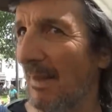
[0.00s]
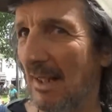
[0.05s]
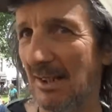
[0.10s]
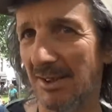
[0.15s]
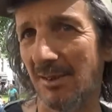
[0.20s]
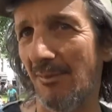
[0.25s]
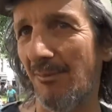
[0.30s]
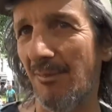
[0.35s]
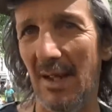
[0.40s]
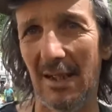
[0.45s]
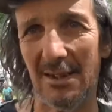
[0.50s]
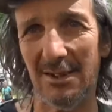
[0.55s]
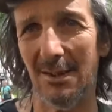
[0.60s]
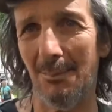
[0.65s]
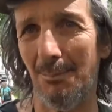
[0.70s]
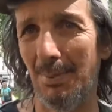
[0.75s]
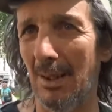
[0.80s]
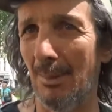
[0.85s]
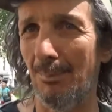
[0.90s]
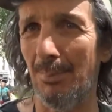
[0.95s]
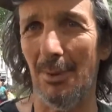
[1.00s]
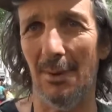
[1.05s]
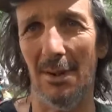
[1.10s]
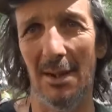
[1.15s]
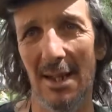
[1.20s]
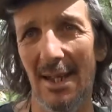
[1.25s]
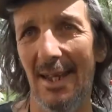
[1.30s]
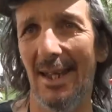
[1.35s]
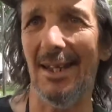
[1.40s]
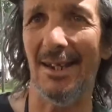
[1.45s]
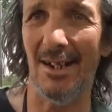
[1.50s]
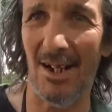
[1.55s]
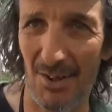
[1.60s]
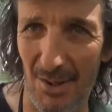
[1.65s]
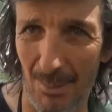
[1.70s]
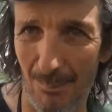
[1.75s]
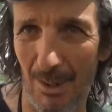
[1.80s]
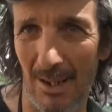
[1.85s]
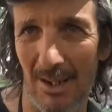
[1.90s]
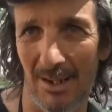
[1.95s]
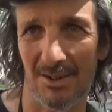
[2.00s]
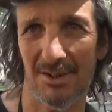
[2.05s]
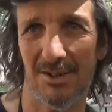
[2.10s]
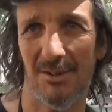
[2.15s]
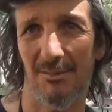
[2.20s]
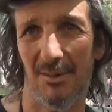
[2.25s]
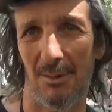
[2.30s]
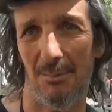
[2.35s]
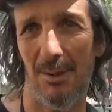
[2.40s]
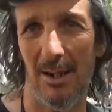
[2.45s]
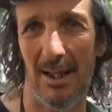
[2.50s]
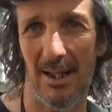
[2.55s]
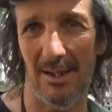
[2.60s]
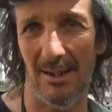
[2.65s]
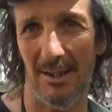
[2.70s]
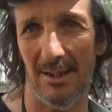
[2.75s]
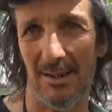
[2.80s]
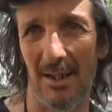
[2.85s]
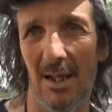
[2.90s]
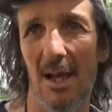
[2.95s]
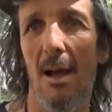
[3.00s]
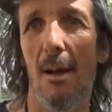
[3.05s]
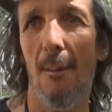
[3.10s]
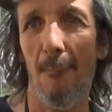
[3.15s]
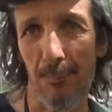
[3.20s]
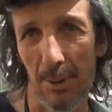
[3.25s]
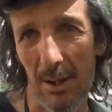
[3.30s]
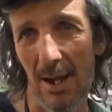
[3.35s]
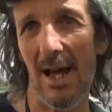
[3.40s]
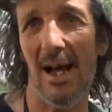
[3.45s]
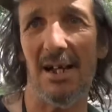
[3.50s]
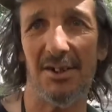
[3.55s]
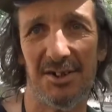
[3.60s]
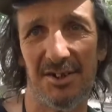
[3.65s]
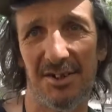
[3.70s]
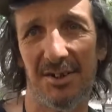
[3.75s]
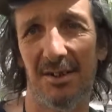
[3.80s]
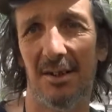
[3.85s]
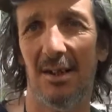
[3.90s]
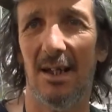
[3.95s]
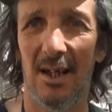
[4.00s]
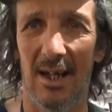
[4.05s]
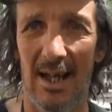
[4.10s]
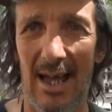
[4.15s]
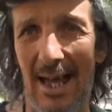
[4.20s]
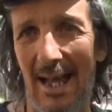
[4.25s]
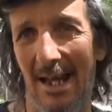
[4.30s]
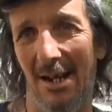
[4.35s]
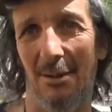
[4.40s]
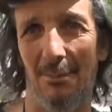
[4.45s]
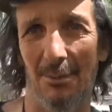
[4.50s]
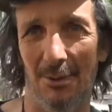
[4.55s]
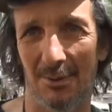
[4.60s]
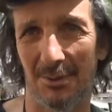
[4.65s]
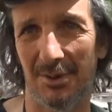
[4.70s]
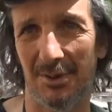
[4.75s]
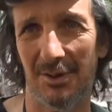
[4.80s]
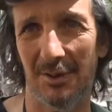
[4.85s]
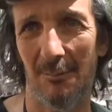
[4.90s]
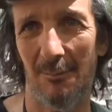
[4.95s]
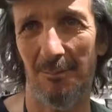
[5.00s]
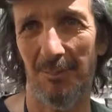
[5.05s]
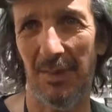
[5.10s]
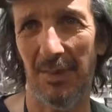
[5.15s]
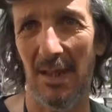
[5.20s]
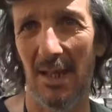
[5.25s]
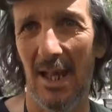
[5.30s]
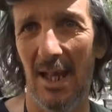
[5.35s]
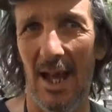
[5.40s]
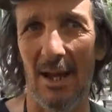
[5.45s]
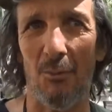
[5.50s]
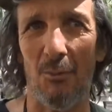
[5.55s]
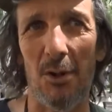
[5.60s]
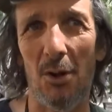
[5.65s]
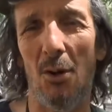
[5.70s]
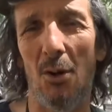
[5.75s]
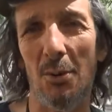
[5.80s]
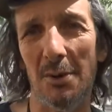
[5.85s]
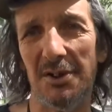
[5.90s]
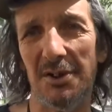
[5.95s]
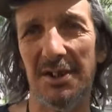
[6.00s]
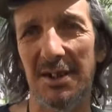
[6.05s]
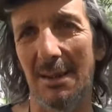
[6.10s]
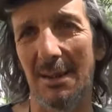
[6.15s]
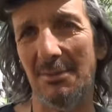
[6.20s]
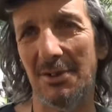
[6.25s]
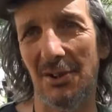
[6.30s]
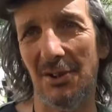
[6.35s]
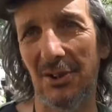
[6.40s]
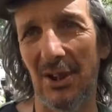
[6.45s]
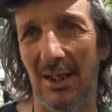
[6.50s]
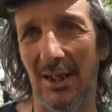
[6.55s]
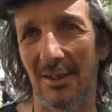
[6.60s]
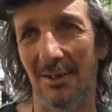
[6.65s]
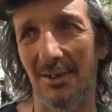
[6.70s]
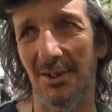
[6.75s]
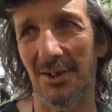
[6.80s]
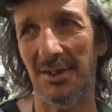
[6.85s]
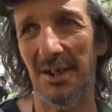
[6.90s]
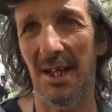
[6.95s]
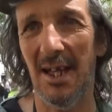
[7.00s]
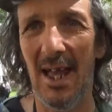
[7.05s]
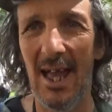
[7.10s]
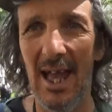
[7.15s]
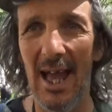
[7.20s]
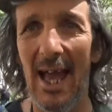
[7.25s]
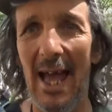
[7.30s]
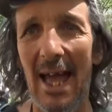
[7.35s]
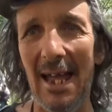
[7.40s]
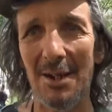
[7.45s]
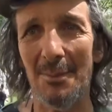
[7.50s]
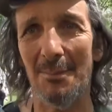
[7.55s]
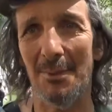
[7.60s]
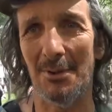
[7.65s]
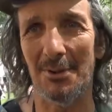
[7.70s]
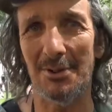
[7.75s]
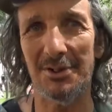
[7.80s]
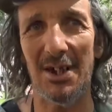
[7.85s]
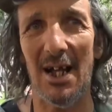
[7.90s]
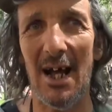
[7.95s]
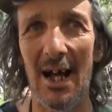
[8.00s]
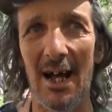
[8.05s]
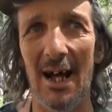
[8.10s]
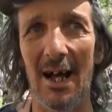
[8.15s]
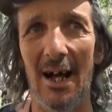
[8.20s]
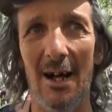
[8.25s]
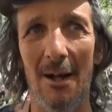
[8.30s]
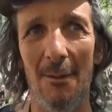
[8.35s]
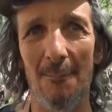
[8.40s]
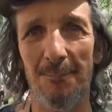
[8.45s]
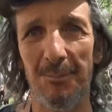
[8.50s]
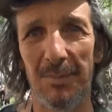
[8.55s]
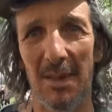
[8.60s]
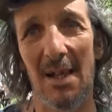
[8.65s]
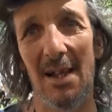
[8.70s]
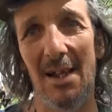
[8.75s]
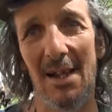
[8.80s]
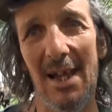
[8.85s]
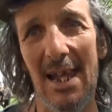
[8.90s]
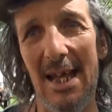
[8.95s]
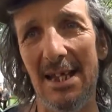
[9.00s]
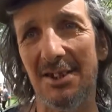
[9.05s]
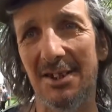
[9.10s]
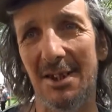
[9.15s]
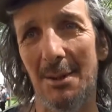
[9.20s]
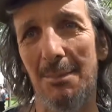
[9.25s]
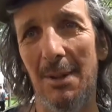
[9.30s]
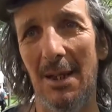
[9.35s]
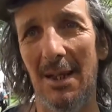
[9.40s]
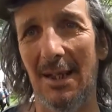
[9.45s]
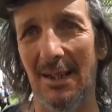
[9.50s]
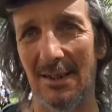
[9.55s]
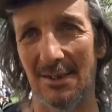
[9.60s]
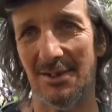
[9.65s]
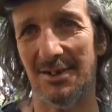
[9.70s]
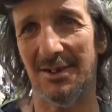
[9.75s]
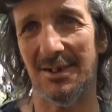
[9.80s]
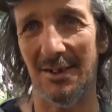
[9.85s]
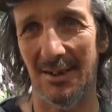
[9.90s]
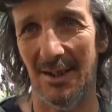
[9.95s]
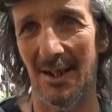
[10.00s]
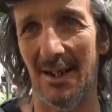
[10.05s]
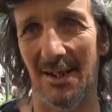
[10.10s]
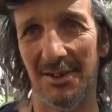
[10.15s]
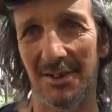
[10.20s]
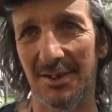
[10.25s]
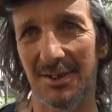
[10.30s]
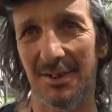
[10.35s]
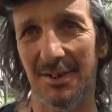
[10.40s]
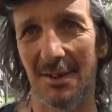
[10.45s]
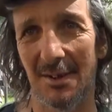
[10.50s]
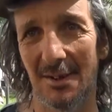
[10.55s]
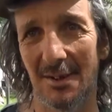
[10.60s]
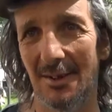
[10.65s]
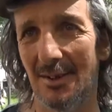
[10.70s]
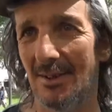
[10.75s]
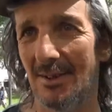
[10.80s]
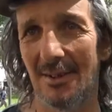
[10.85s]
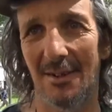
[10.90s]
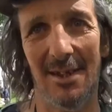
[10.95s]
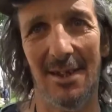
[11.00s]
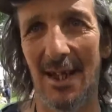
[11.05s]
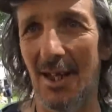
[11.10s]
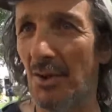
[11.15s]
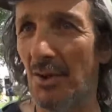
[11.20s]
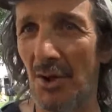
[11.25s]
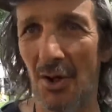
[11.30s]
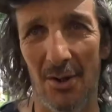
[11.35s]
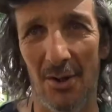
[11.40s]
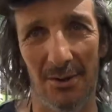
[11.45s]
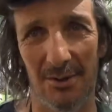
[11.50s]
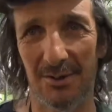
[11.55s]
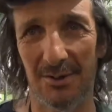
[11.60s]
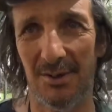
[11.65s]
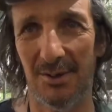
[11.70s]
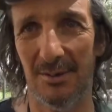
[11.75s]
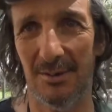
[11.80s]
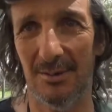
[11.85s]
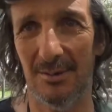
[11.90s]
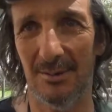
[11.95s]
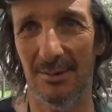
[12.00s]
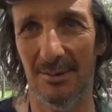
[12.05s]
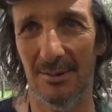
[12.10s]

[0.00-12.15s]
is affecting people in other parts of the planet, plus animals. And we always tend to think that animals are lesser beings than us. They're not.